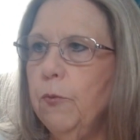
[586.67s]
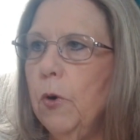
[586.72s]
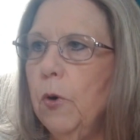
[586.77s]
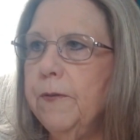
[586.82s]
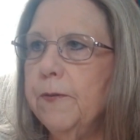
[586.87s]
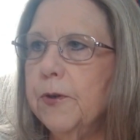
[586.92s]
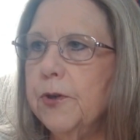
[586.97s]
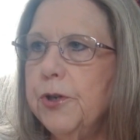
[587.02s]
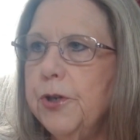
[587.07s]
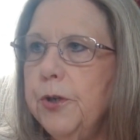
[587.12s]
one
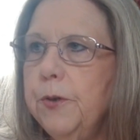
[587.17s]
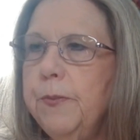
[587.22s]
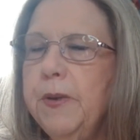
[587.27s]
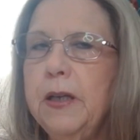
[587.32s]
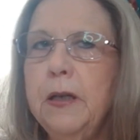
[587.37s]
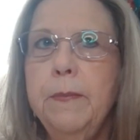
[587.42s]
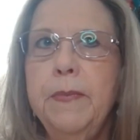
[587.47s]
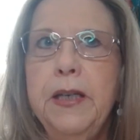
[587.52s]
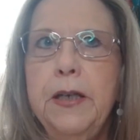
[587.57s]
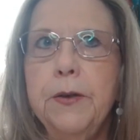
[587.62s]
for 2
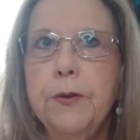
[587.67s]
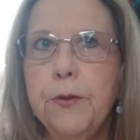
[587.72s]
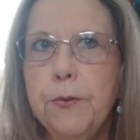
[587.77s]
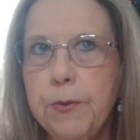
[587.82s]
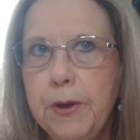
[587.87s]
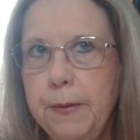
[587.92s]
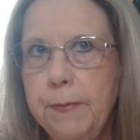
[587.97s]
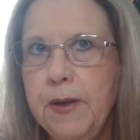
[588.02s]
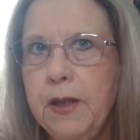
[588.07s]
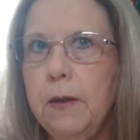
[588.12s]
millimeter,
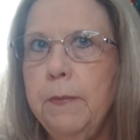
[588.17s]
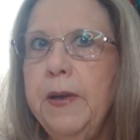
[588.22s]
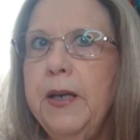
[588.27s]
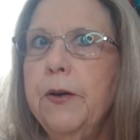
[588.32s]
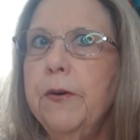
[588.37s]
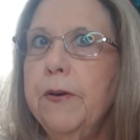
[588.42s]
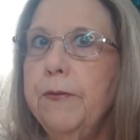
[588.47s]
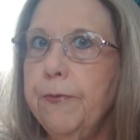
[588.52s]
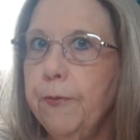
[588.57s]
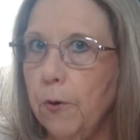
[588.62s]
3
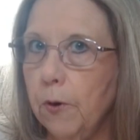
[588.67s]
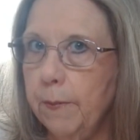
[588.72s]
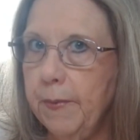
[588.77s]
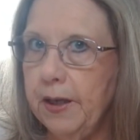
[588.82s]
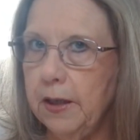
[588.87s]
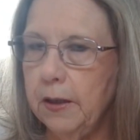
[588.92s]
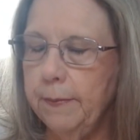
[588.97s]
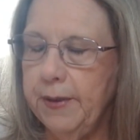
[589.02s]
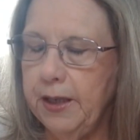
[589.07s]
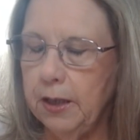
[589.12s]
millimeter, and 4
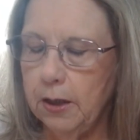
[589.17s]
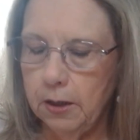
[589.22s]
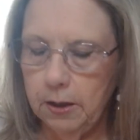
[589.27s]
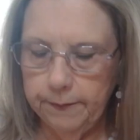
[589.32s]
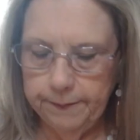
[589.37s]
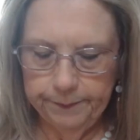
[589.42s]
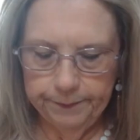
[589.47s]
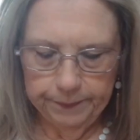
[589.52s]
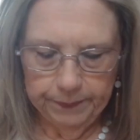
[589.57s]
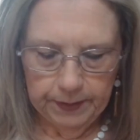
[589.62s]
millimeter.